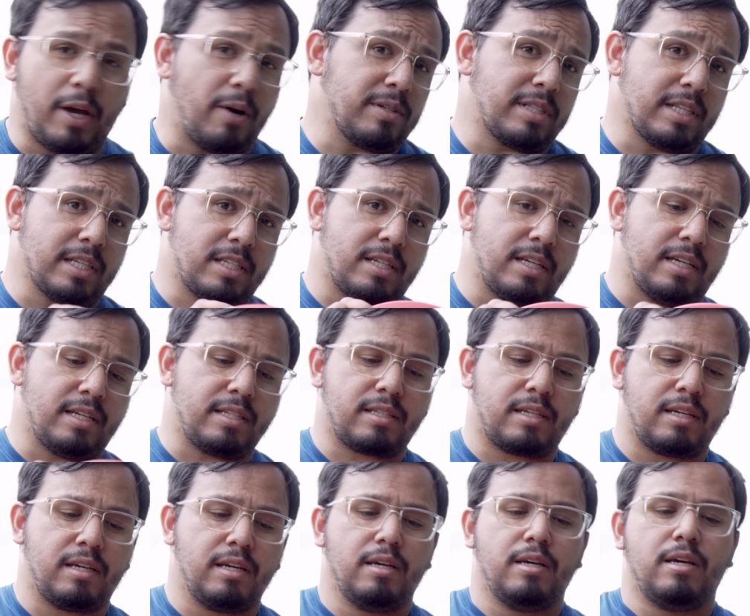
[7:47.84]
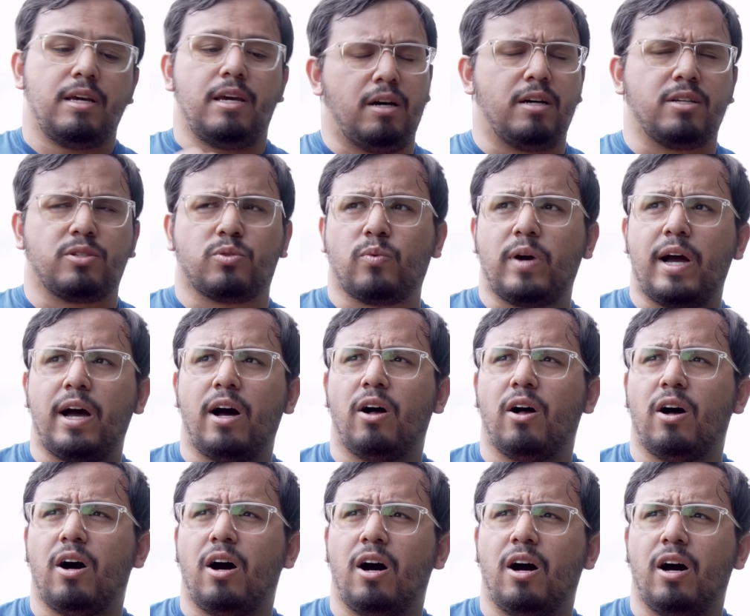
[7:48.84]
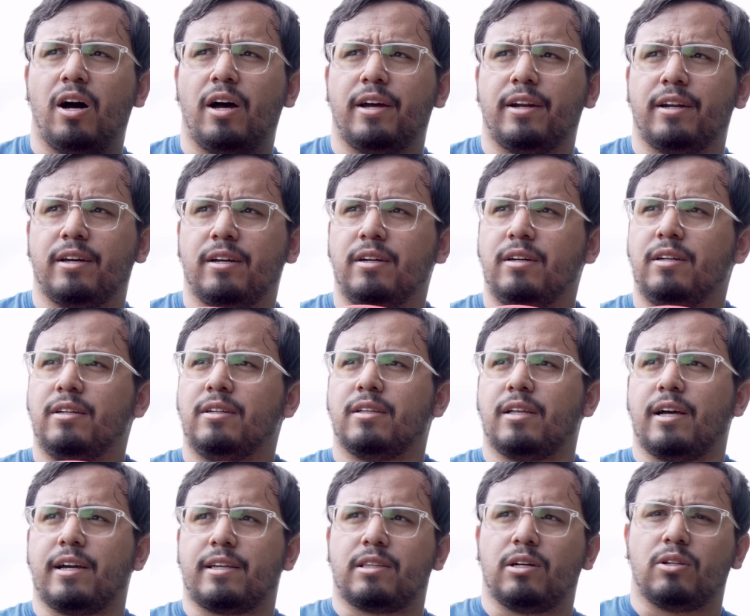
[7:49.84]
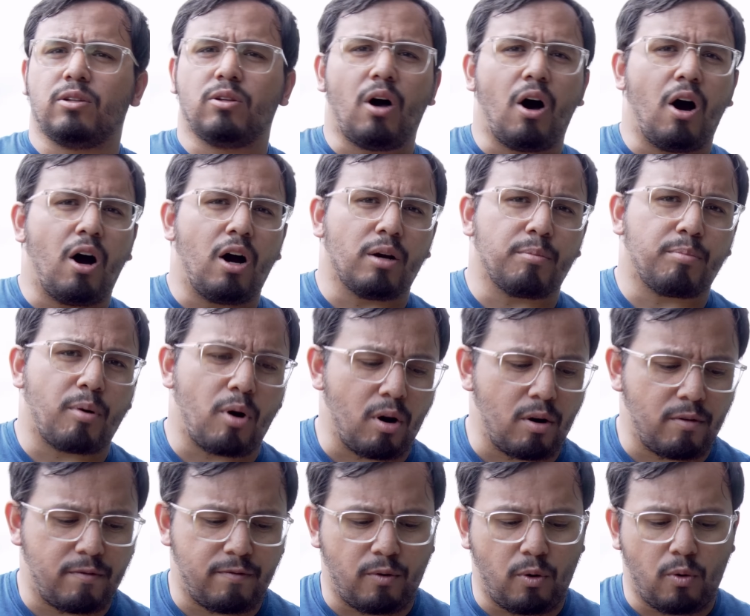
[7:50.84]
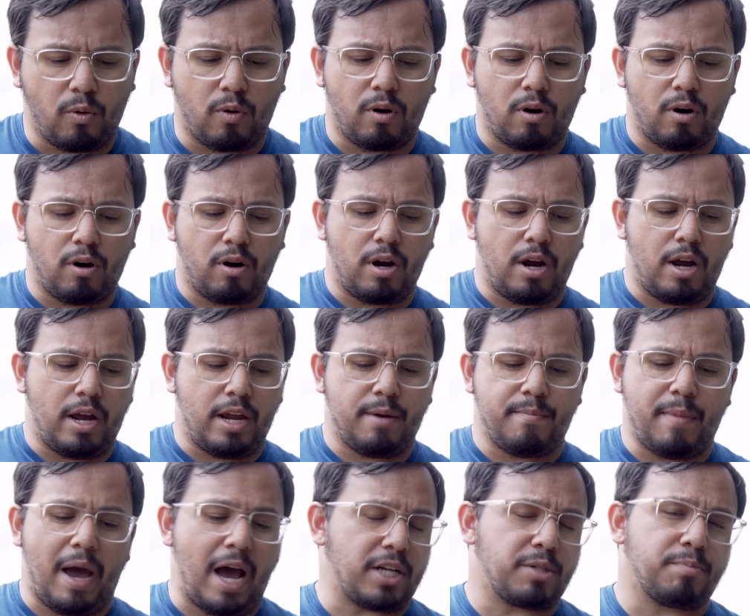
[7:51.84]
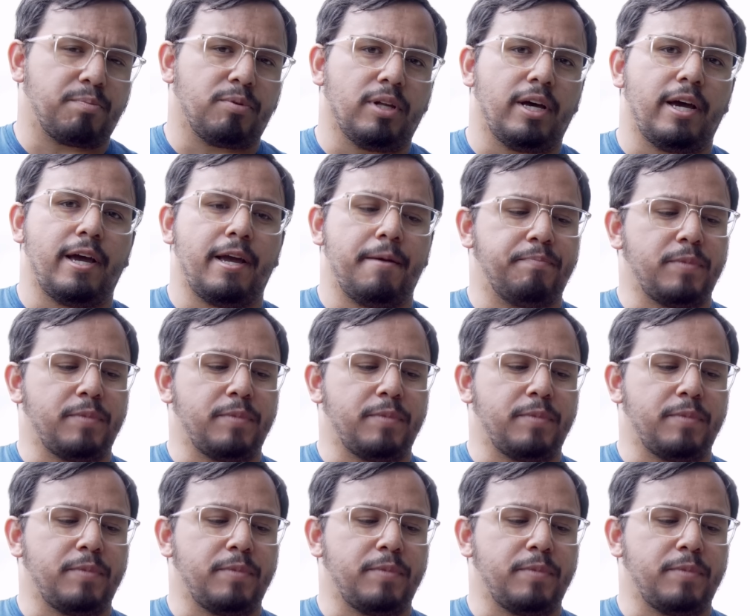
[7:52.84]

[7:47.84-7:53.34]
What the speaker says: was this disc. As well on like the long par 4 in match play,